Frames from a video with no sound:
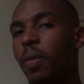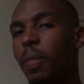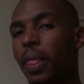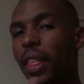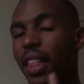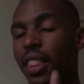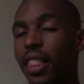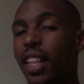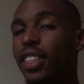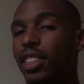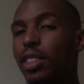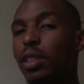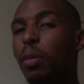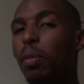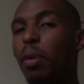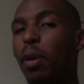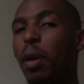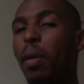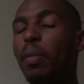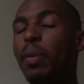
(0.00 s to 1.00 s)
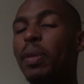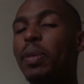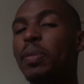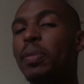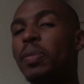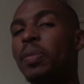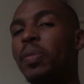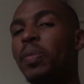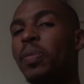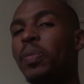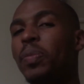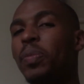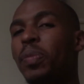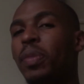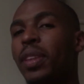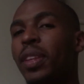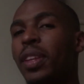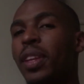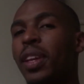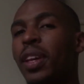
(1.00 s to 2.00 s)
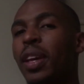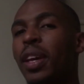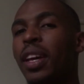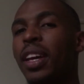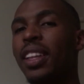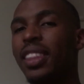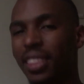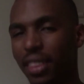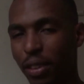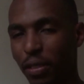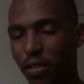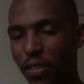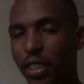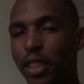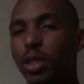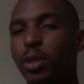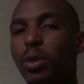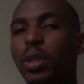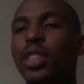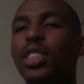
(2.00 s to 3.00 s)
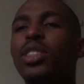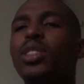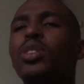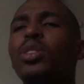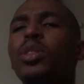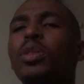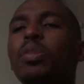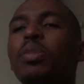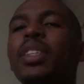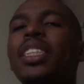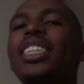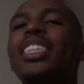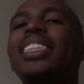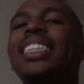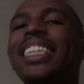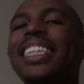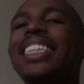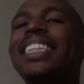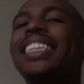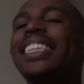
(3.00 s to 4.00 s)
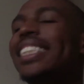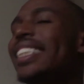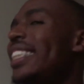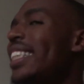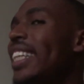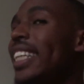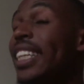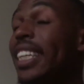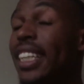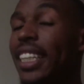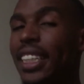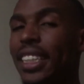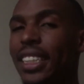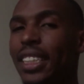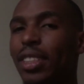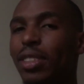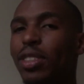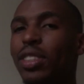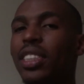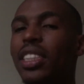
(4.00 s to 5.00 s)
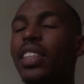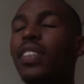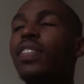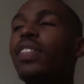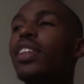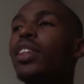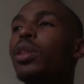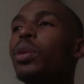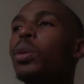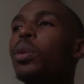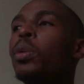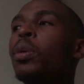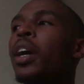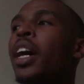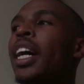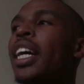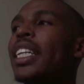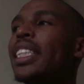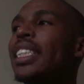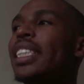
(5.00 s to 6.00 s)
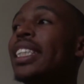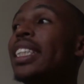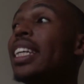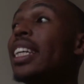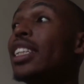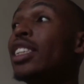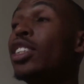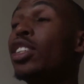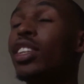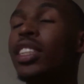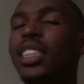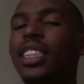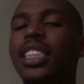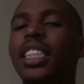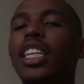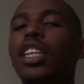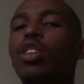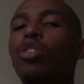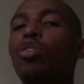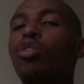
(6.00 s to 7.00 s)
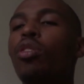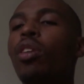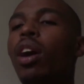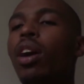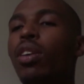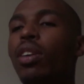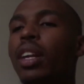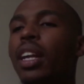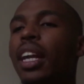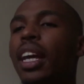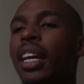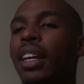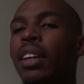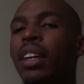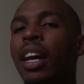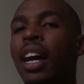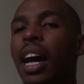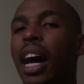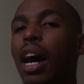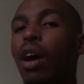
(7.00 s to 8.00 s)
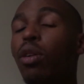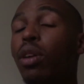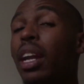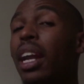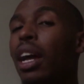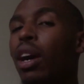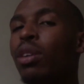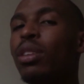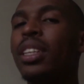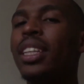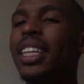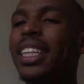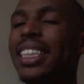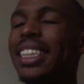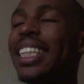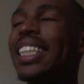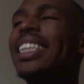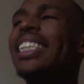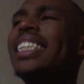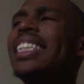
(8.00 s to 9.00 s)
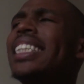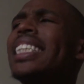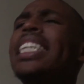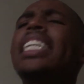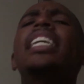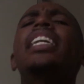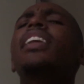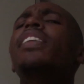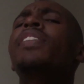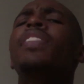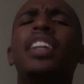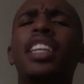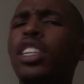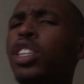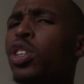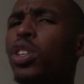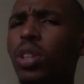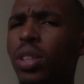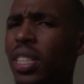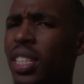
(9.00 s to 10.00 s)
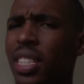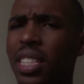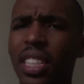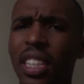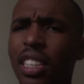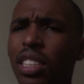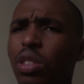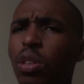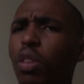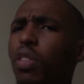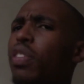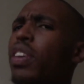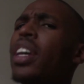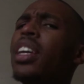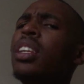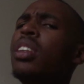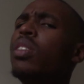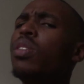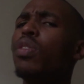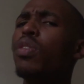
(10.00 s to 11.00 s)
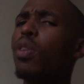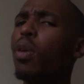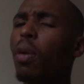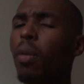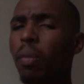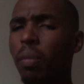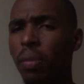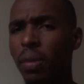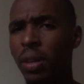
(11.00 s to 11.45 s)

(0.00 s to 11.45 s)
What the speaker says: And that's the problem. The first question should be, did she say yes? Because even though she does not say no out loud, did she give any consent of any form?